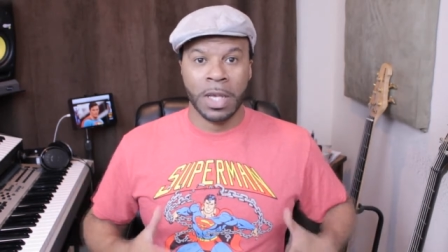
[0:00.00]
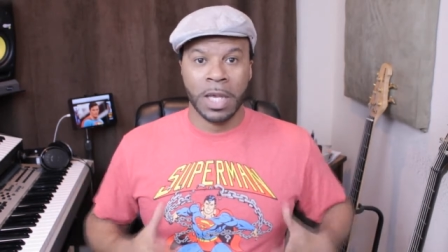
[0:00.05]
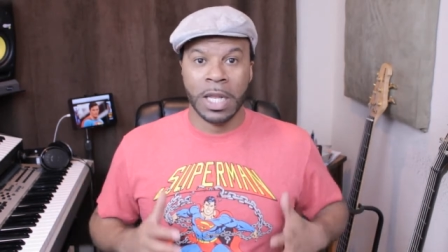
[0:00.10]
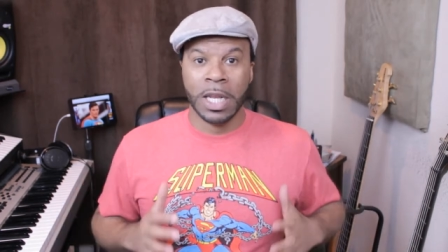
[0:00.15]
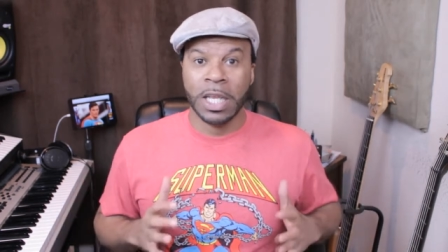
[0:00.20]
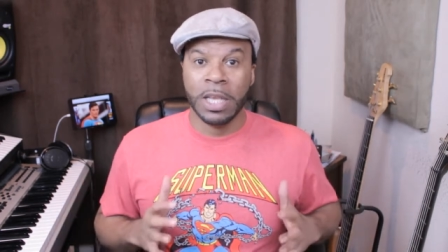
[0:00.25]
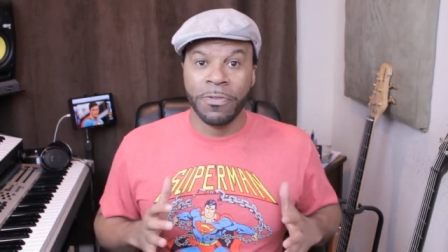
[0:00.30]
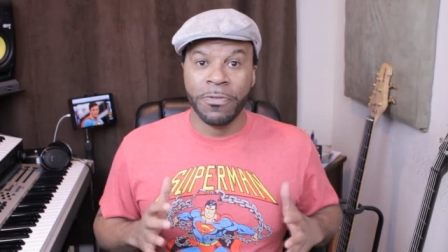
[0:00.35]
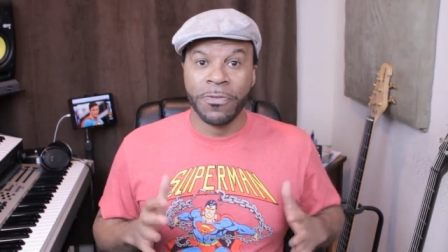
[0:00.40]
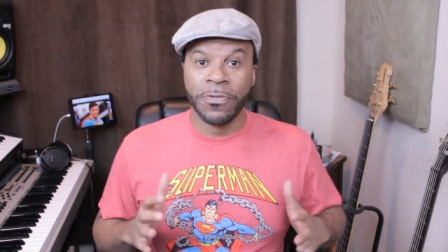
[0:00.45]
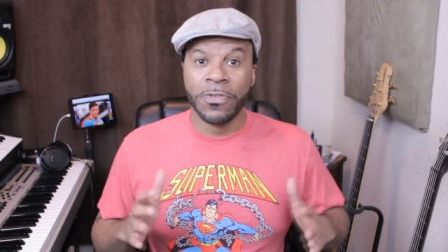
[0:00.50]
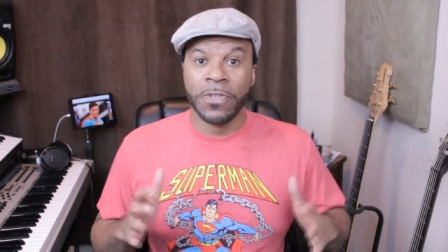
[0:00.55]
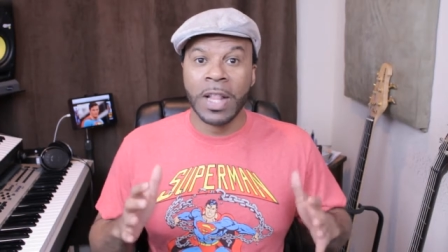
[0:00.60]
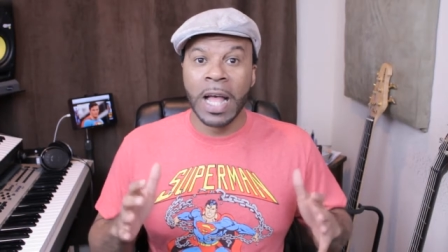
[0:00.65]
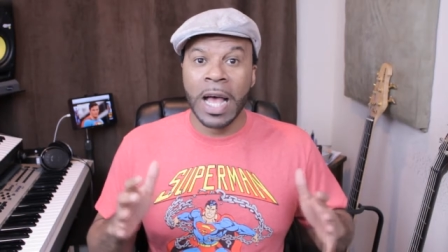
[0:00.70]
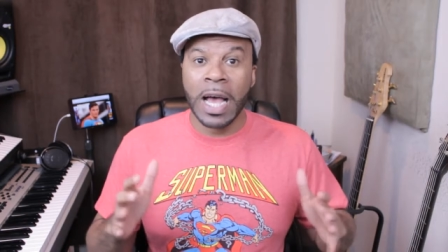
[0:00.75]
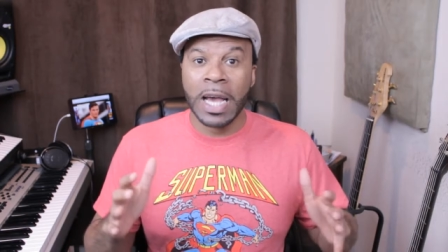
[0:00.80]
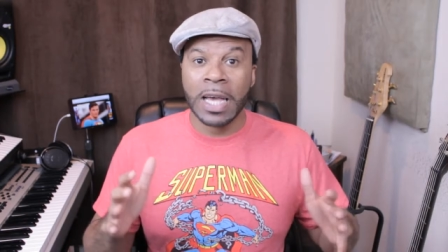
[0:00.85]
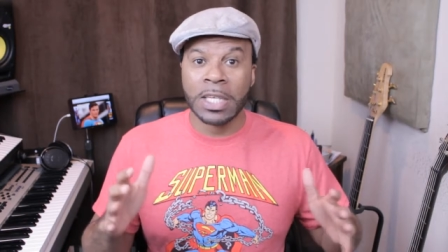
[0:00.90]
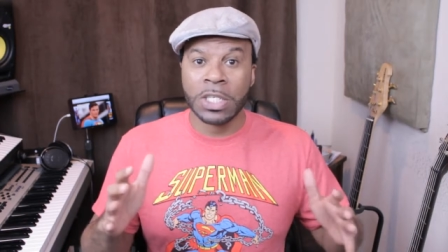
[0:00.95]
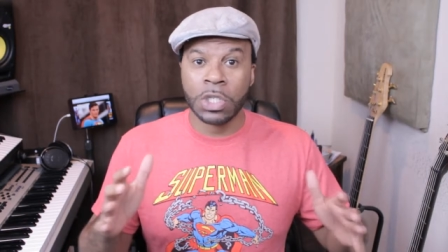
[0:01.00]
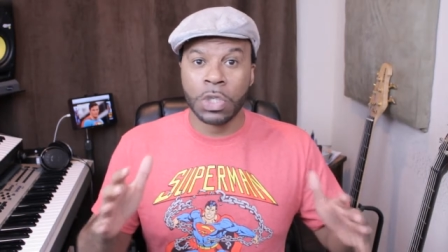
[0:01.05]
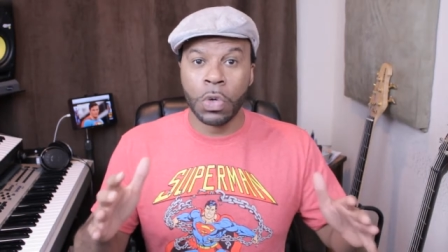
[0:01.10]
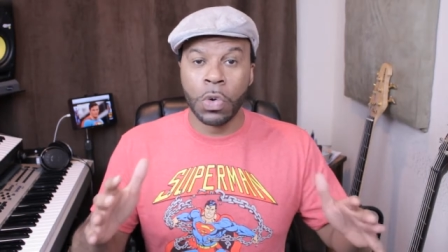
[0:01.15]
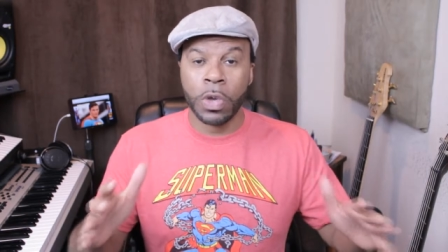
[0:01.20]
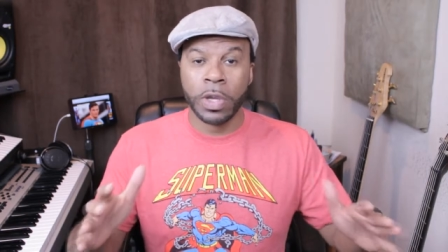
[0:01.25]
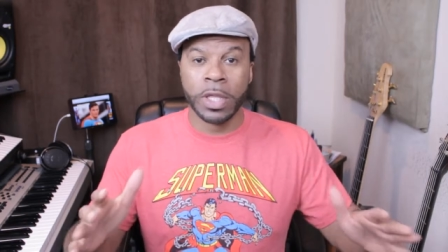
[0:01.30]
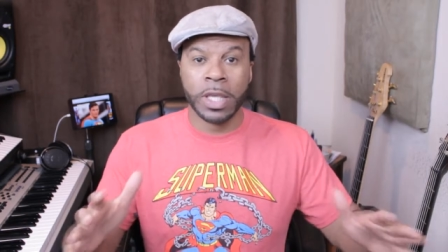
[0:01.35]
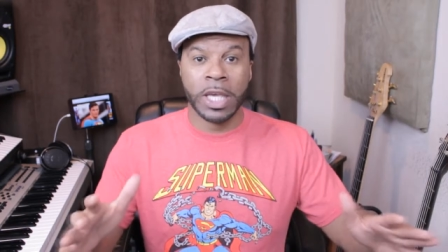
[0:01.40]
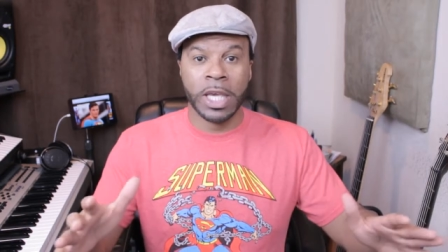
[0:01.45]
and he flies
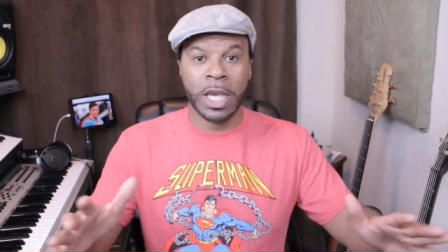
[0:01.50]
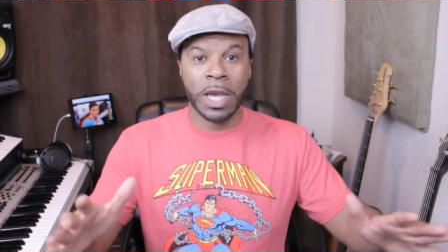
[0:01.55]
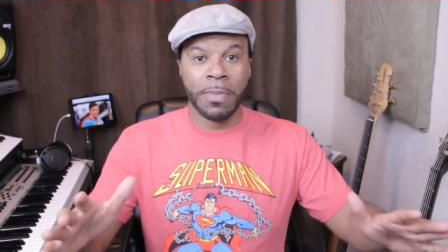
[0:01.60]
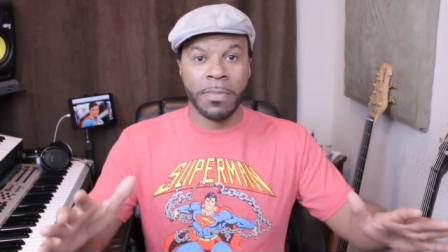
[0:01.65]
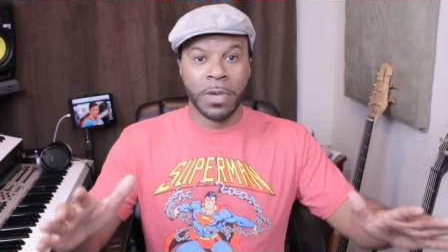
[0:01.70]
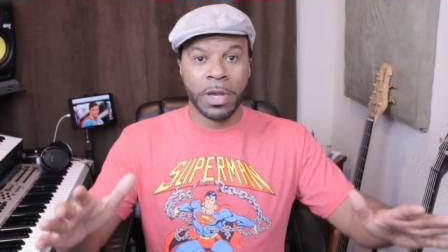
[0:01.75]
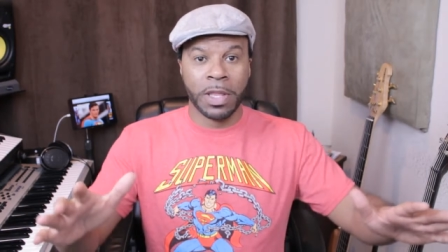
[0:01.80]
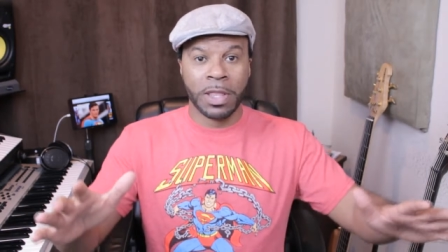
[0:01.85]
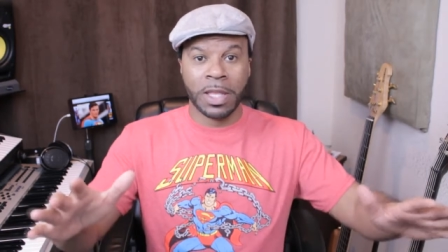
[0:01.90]
toward the camera,